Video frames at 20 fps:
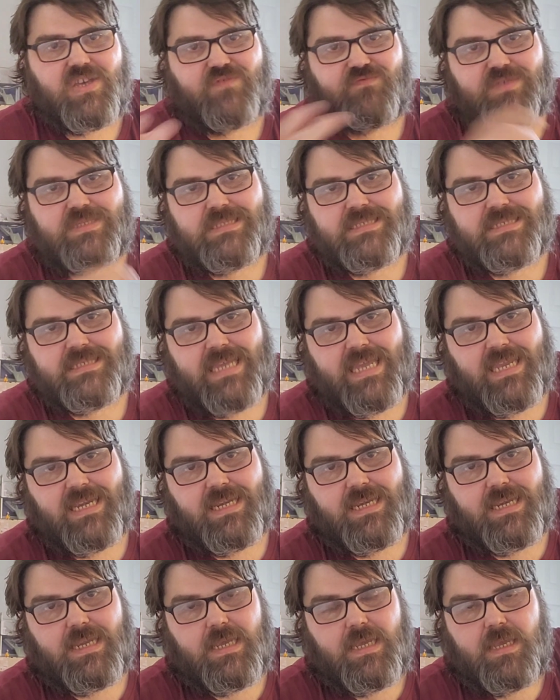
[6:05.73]
of
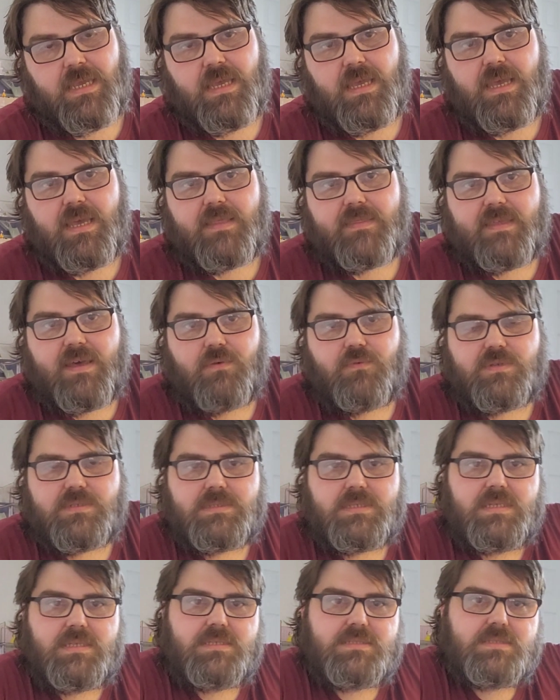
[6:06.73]
sin. That
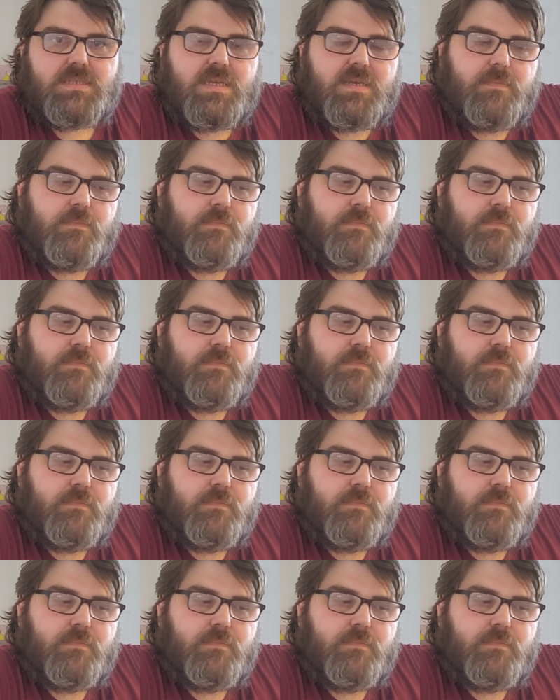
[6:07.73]
was his